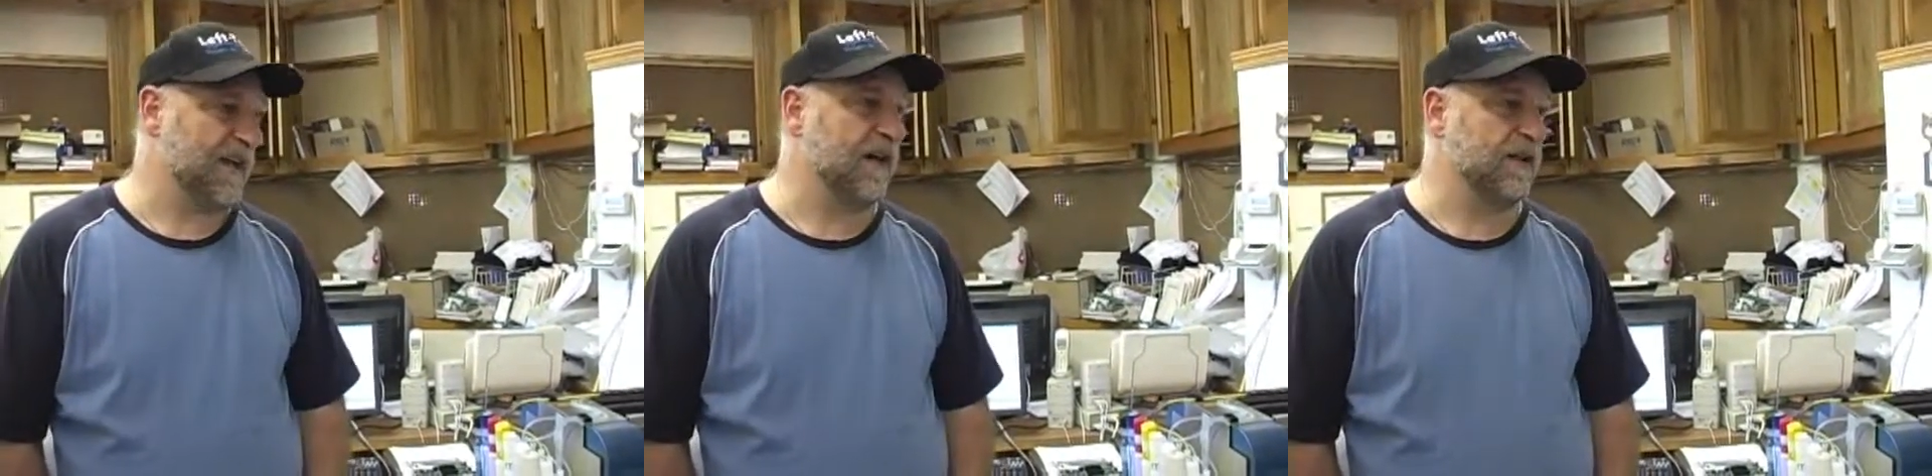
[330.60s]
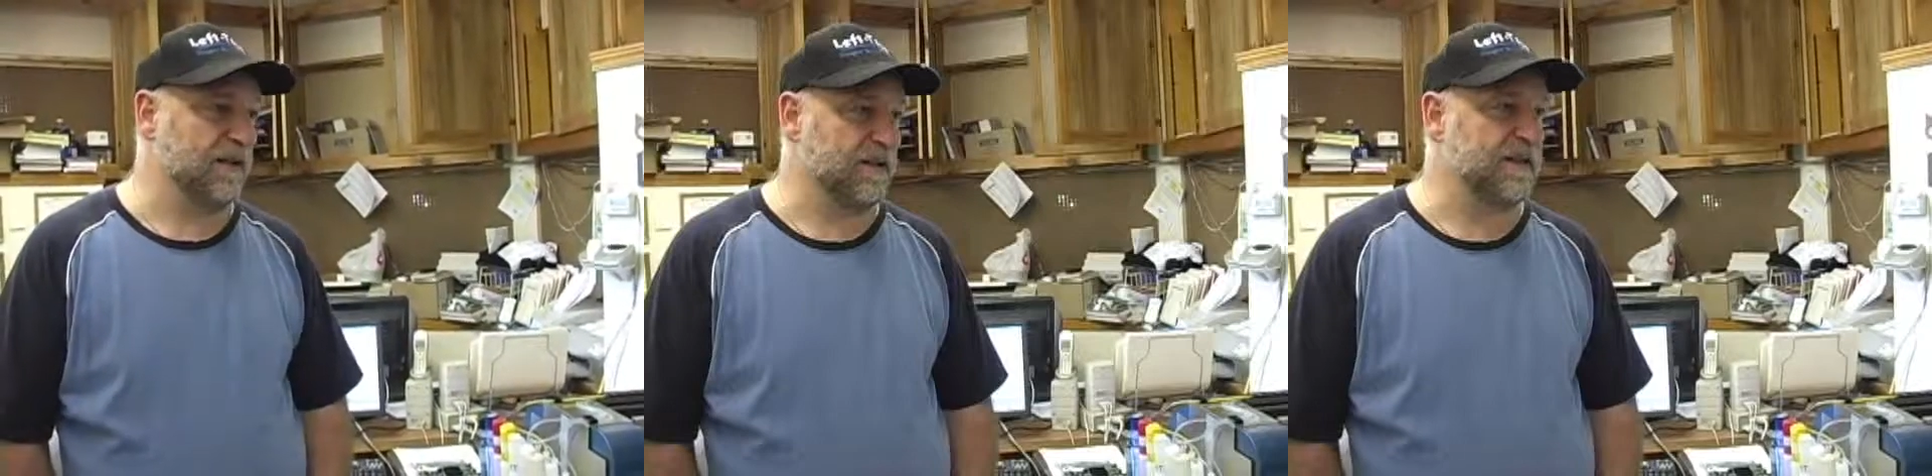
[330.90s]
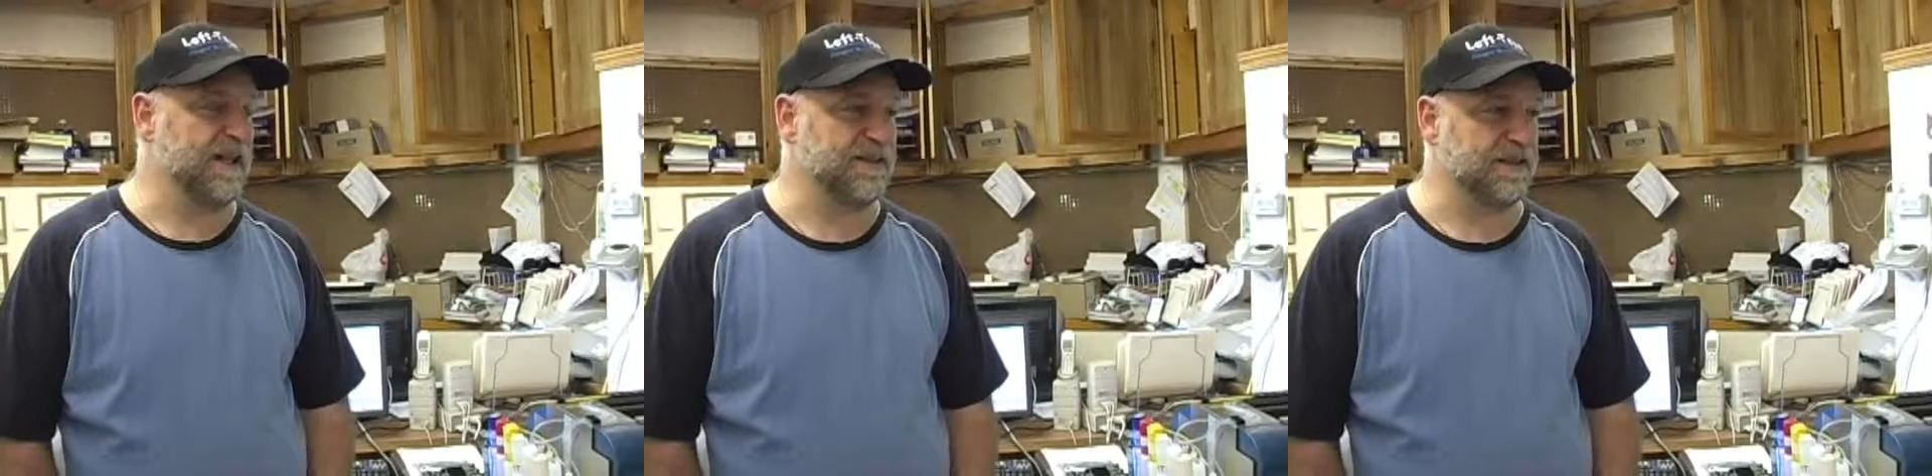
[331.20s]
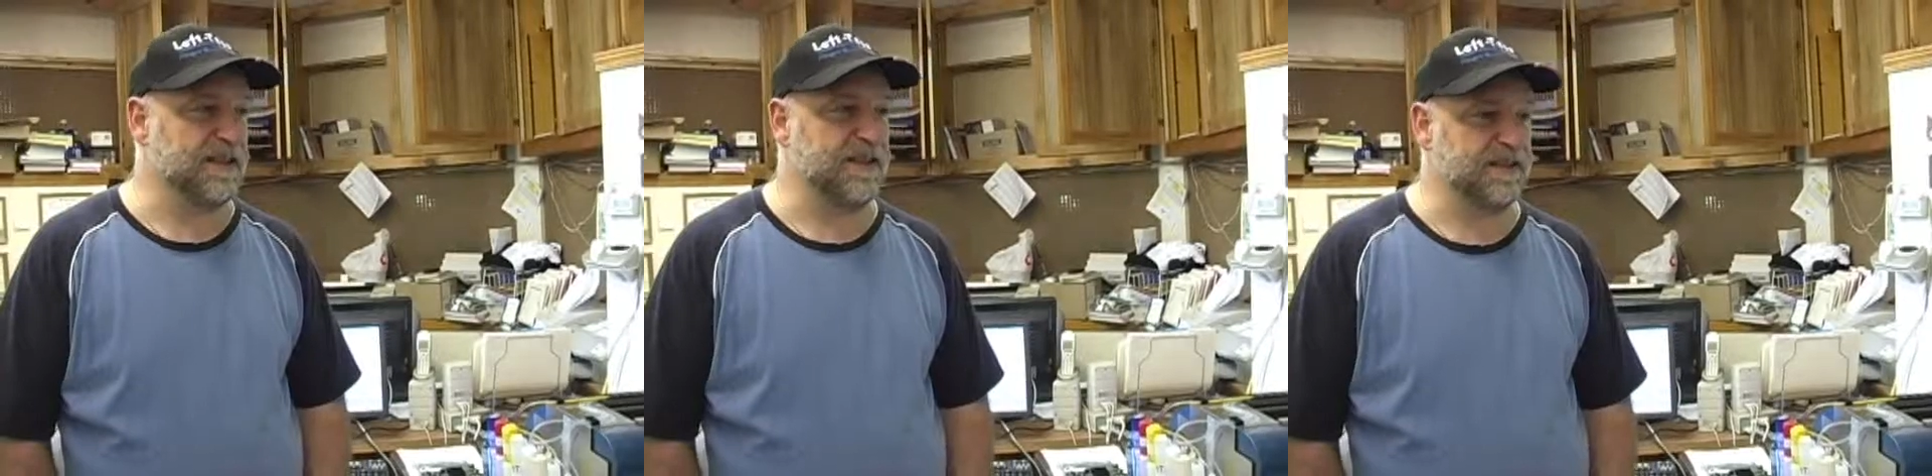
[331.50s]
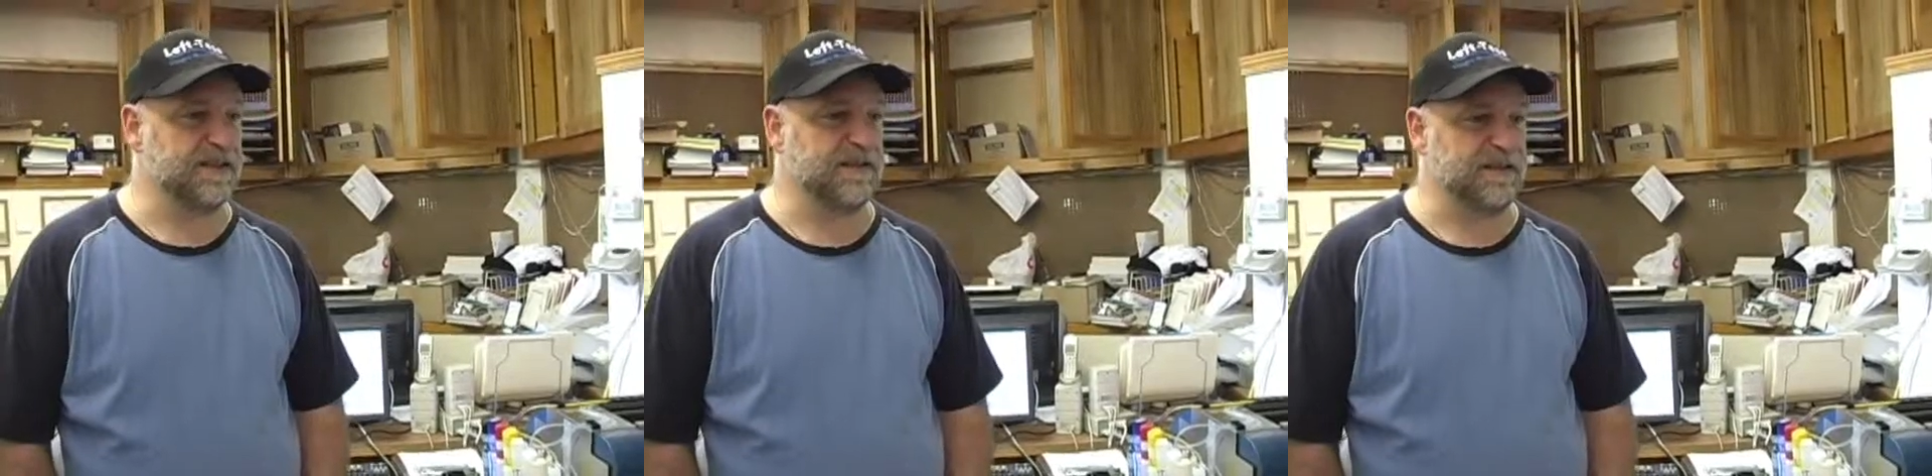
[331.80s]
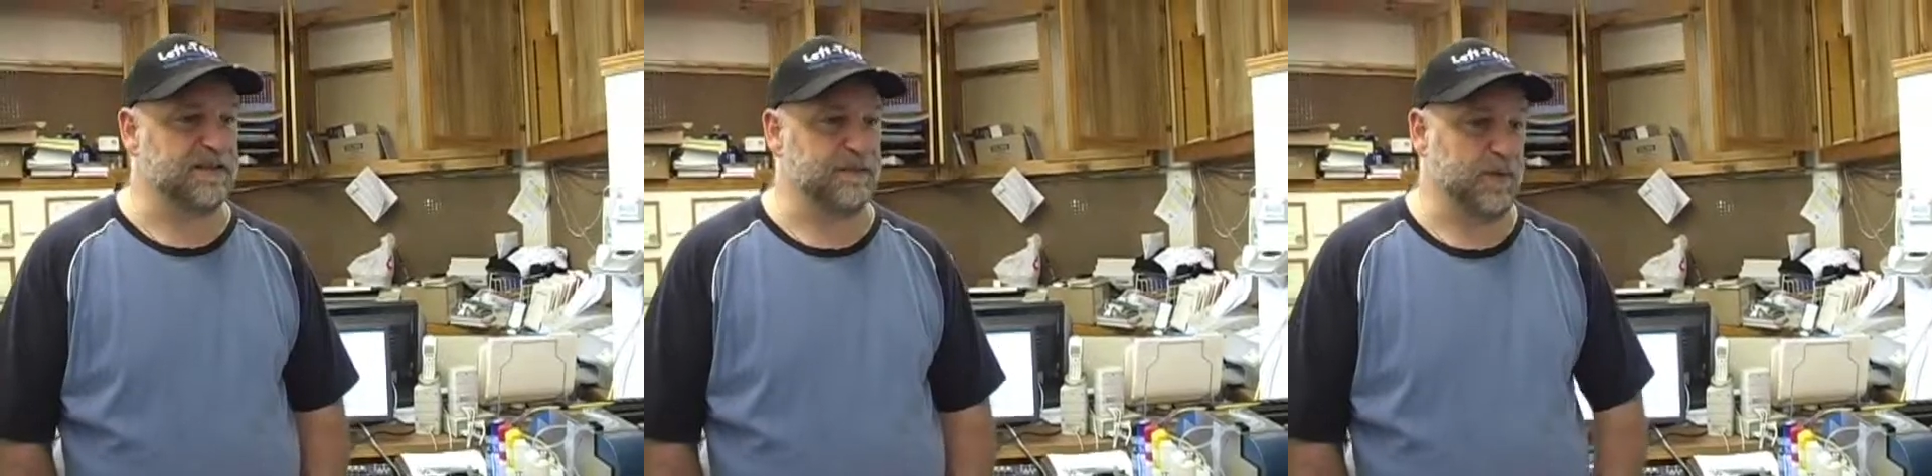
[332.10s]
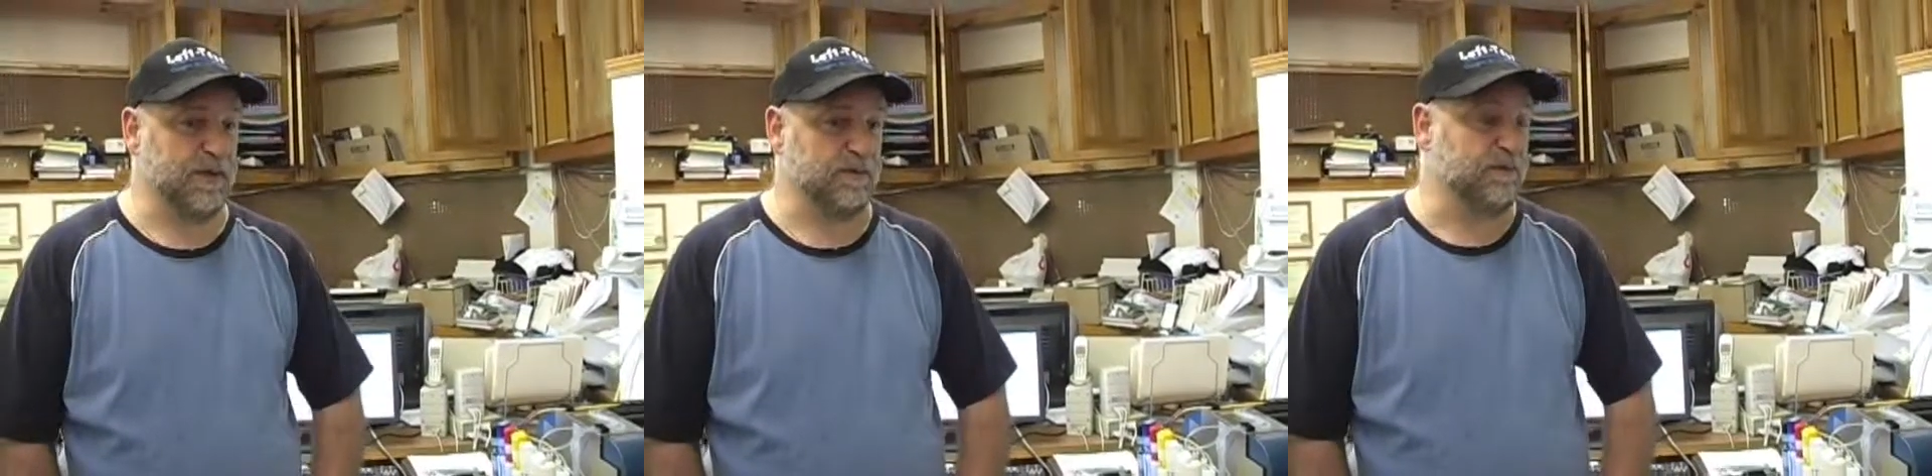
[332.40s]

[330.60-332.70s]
color intensity. But